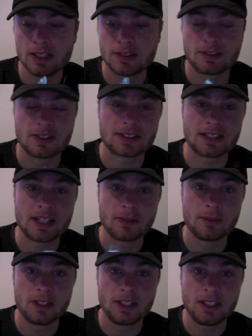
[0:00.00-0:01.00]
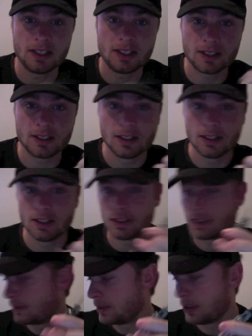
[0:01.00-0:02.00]
this Leatherman here,
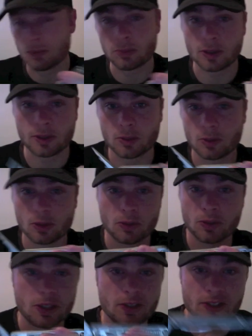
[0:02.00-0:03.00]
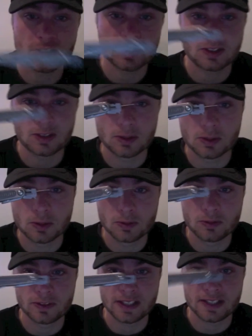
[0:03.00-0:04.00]
I mean, you probably all know this because you're all
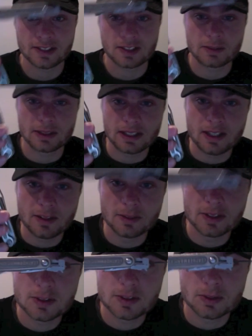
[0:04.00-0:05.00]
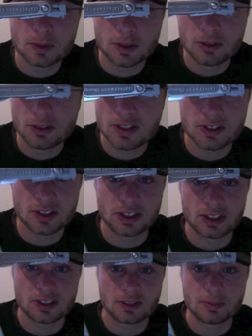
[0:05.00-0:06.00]
fanatics about Leathermans, or you're
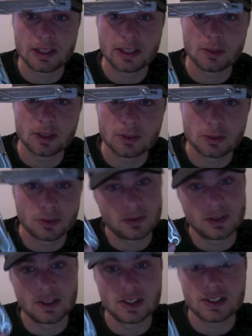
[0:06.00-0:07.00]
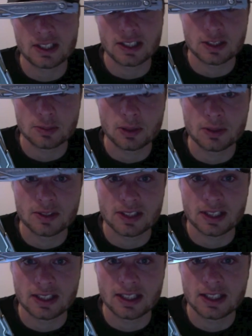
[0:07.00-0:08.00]
researching to buy one, or in this case it's probably a
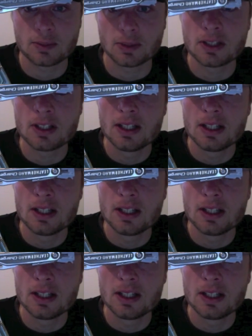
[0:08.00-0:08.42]
second-hand one.